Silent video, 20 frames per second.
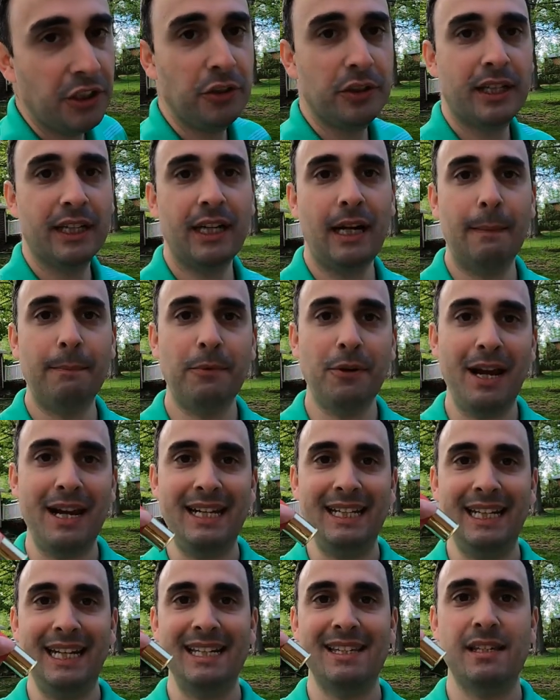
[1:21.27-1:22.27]
you could
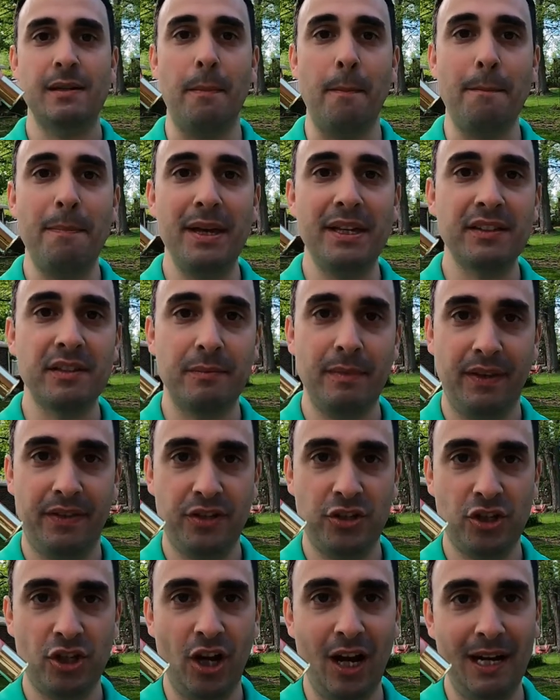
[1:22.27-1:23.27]
upgrade and get some
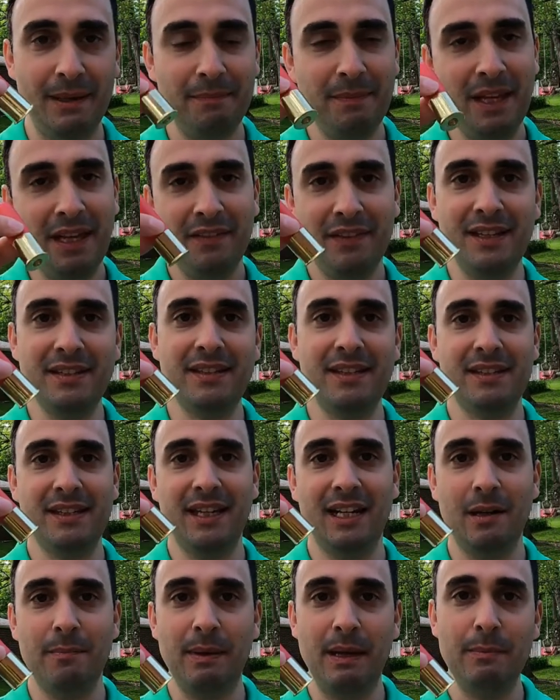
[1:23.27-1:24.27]
bismuth shot. This is
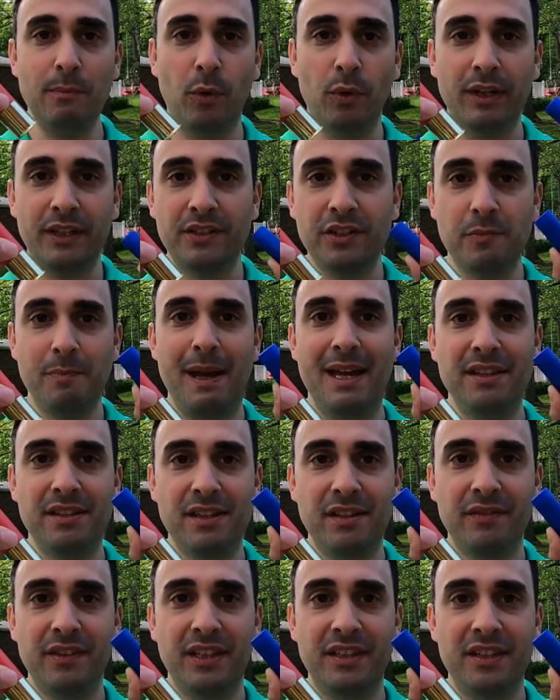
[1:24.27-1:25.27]
going to be more
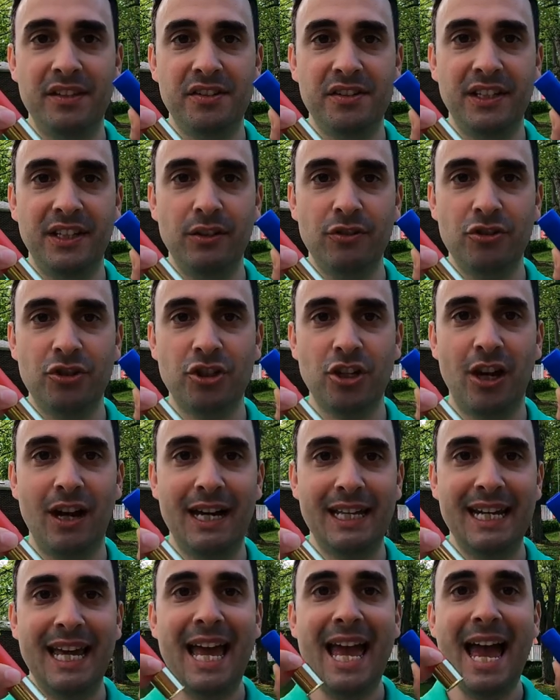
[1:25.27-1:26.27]
expensive than the steel
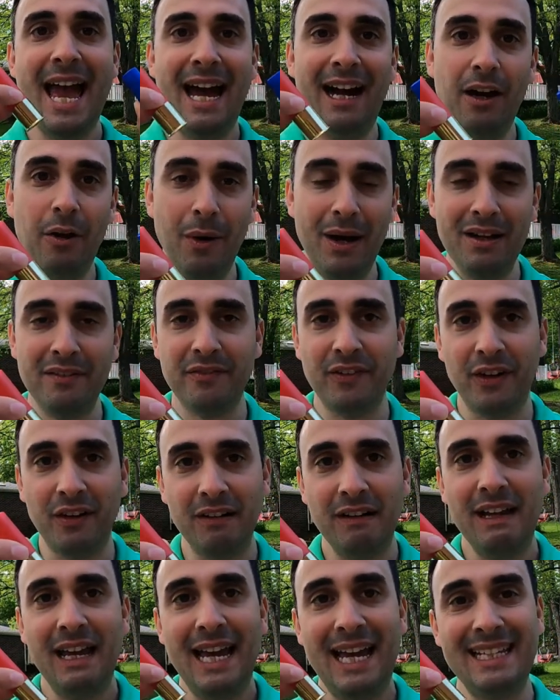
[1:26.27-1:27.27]
shot.
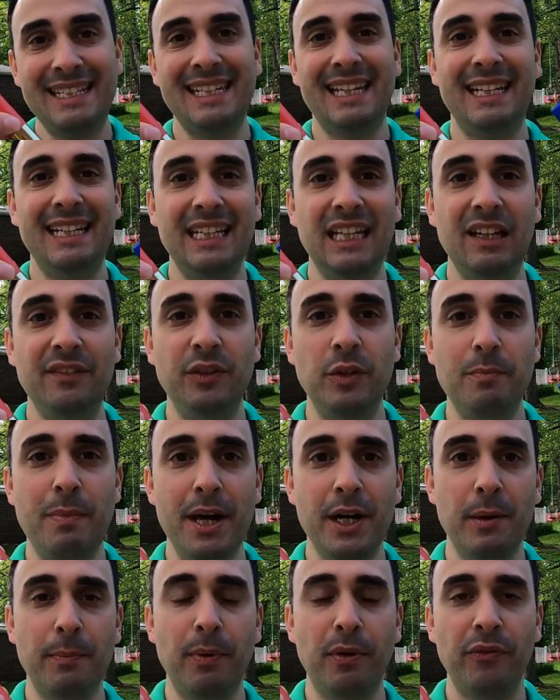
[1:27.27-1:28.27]
However, it's going to give you
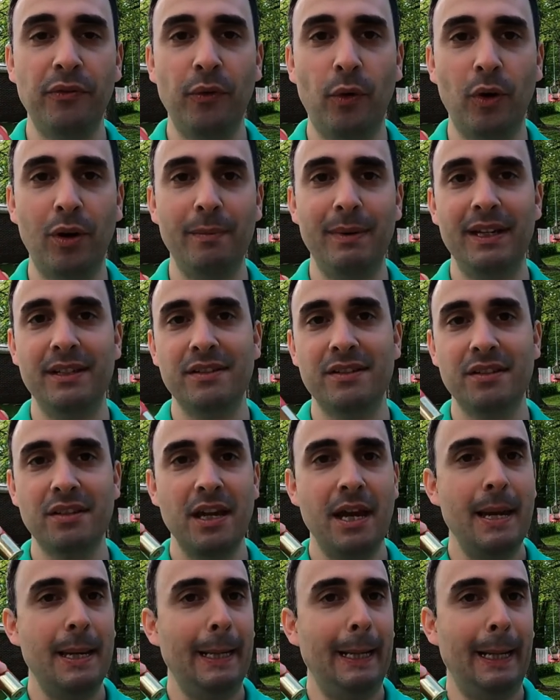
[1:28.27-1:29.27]
better
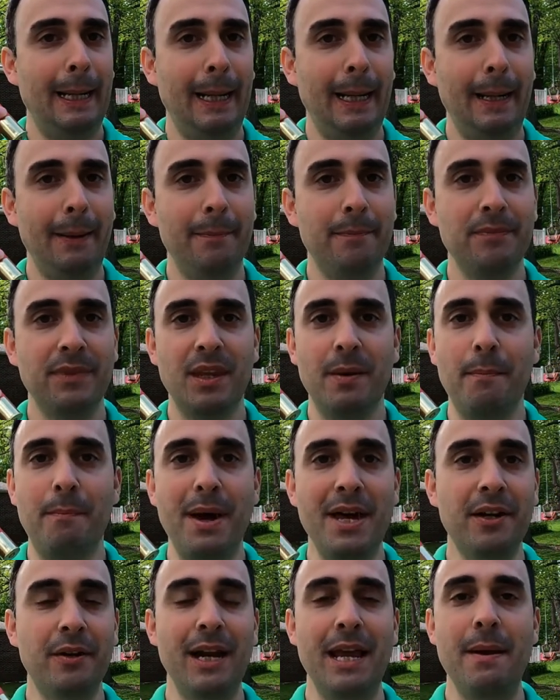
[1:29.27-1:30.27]
performance,
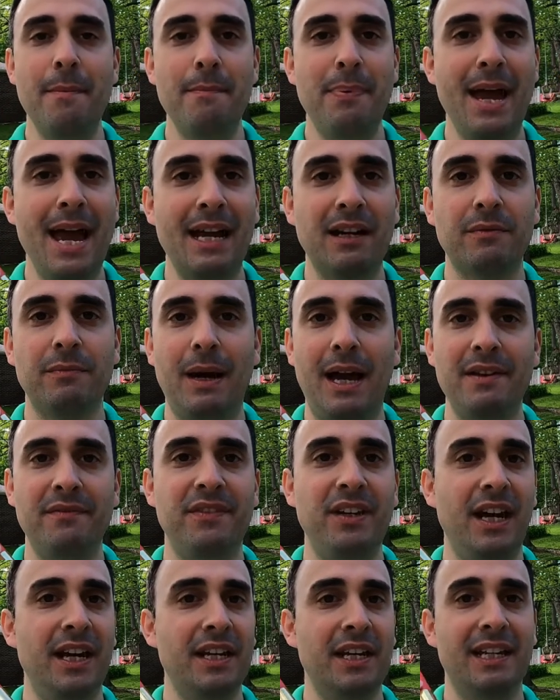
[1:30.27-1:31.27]
better impact.
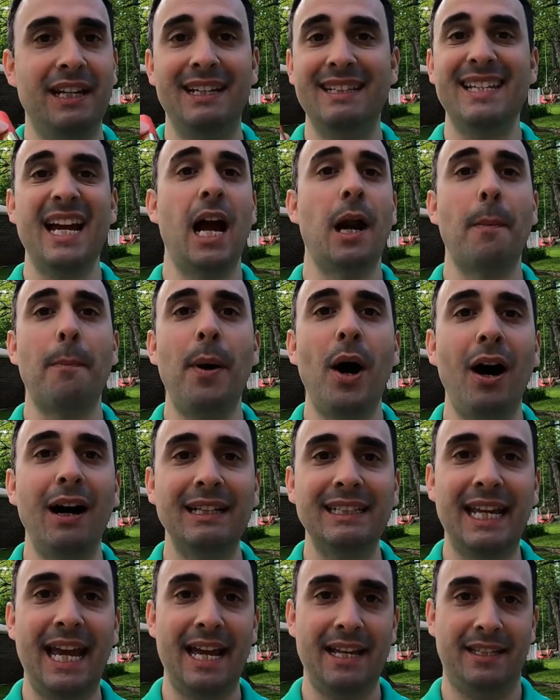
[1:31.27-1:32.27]
I've done an entire
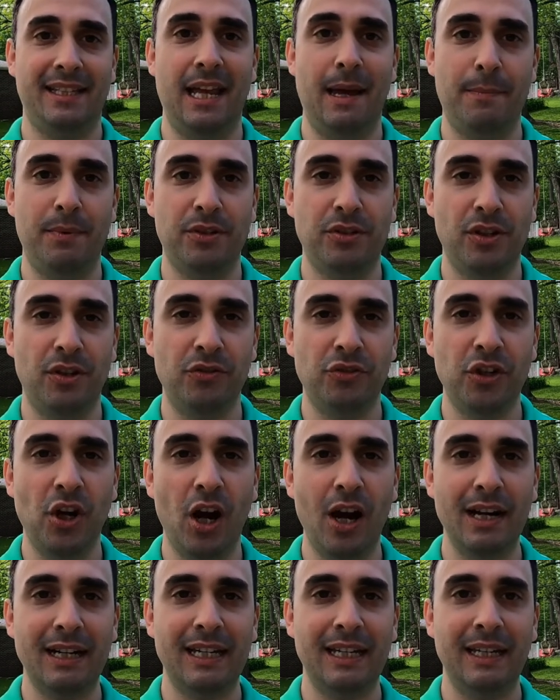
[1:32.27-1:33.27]
podcast episode
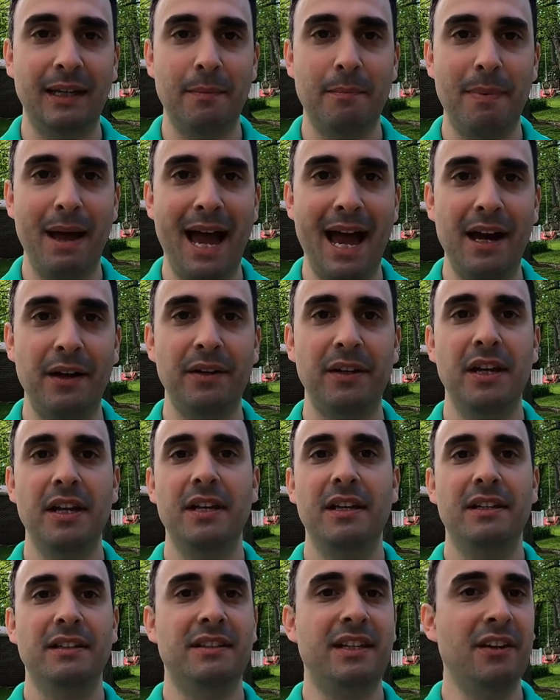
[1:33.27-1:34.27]
talking about
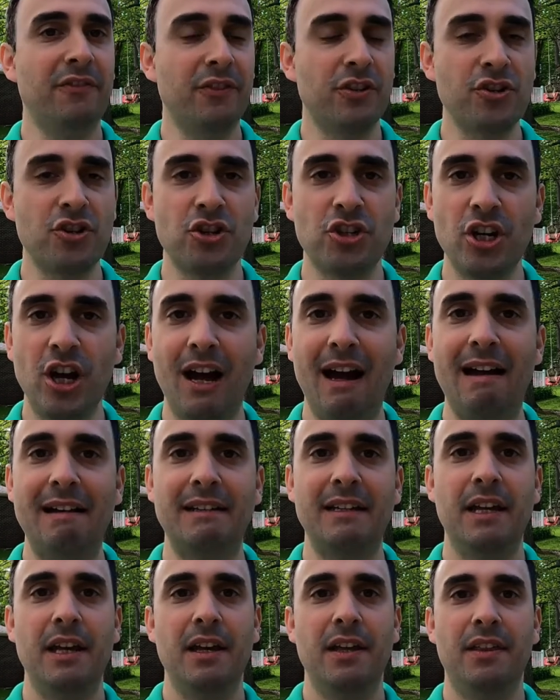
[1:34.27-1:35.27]
different
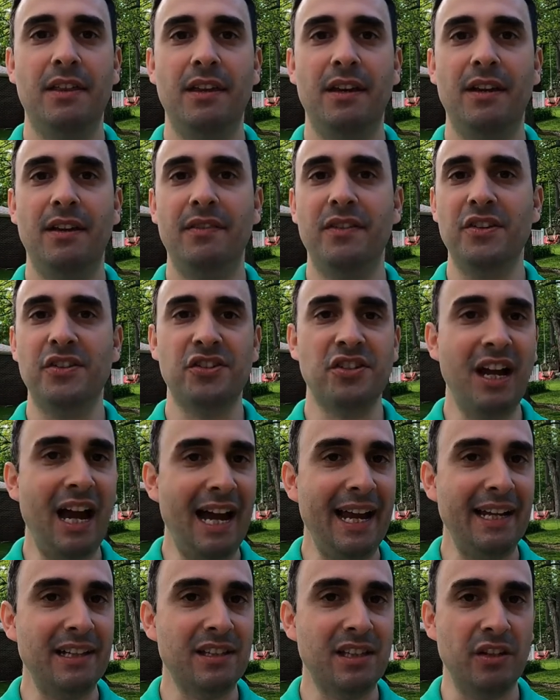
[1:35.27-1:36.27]
shot, the
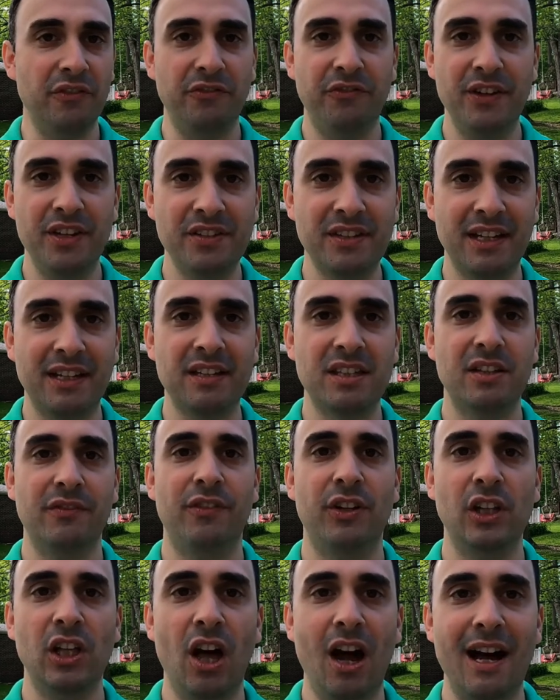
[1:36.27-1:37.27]
science, the physics,
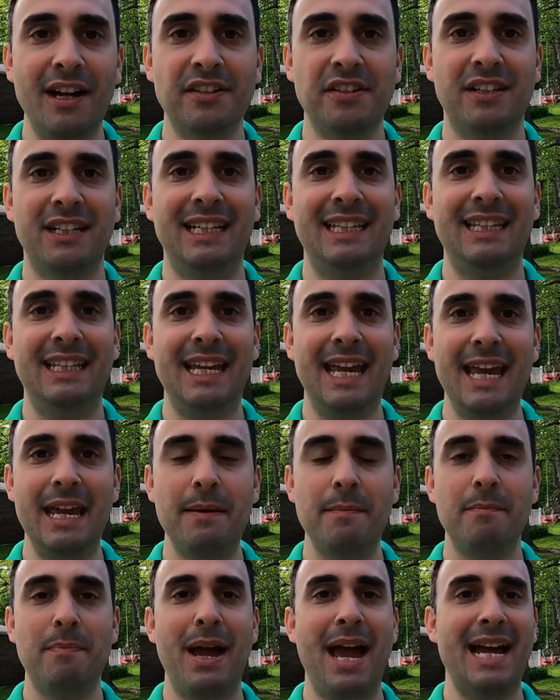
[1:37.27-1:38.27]
the velocity, the
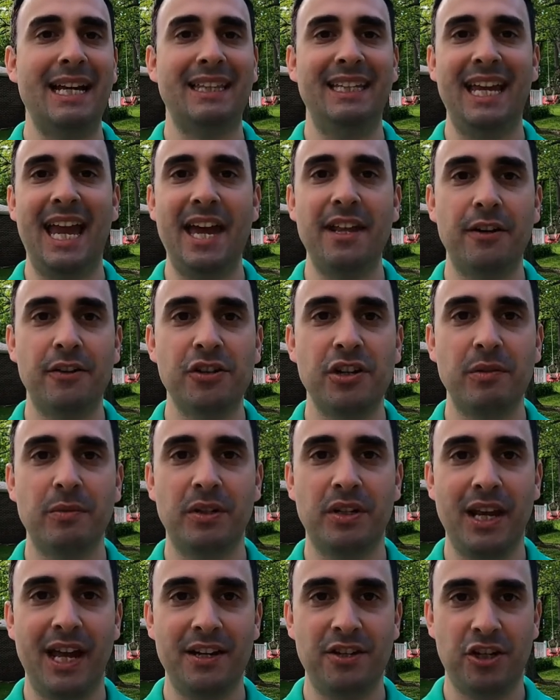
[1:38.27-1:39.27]
impact, the energy
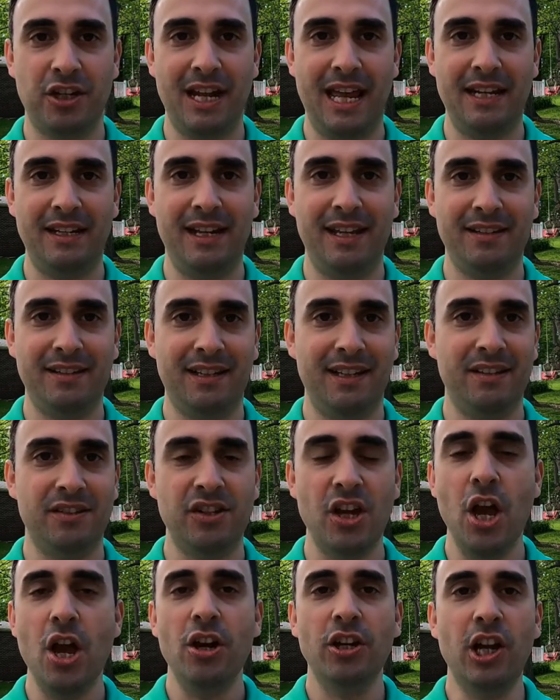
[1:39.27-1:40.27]
retention at
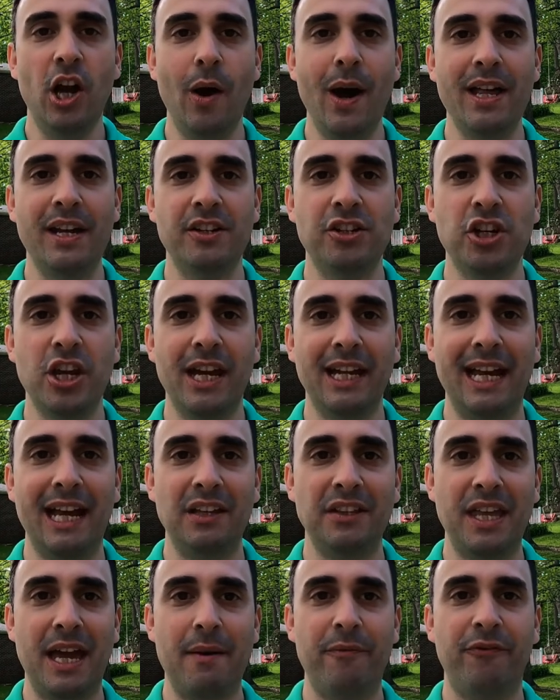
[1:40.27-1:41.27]
distance. Go ahead and check
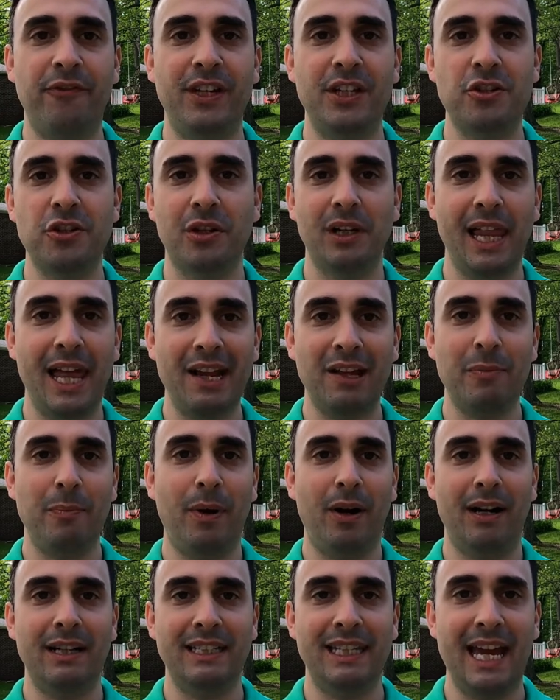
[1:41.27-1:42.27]
out that feature
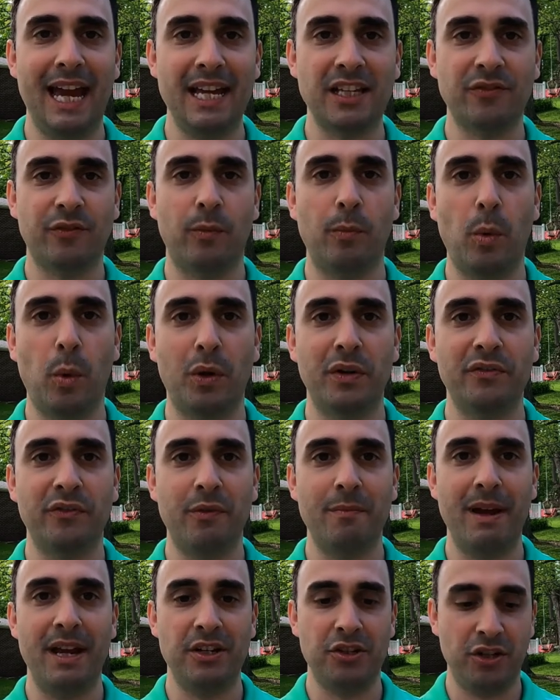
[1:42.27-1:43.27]
length podcast for more
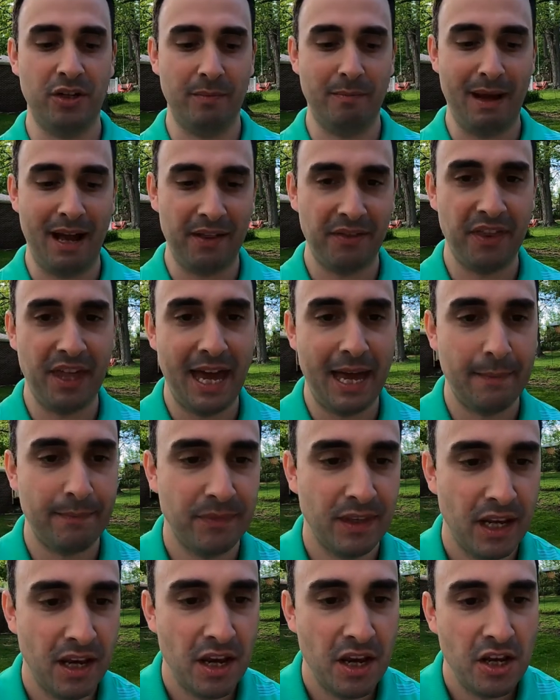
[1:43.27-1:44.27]
information about
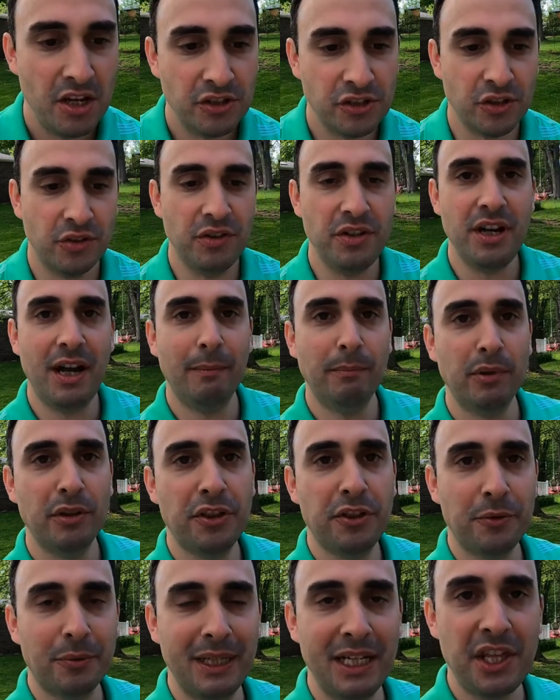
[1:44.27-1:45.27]
that. So
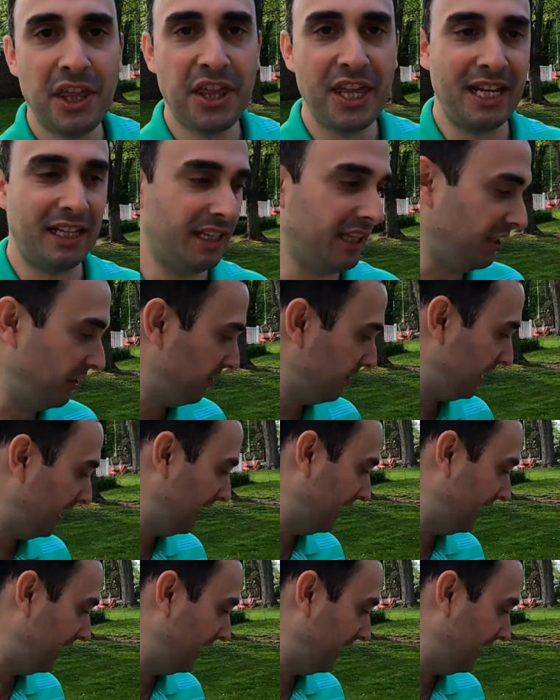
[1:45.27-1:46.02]
number three thing that you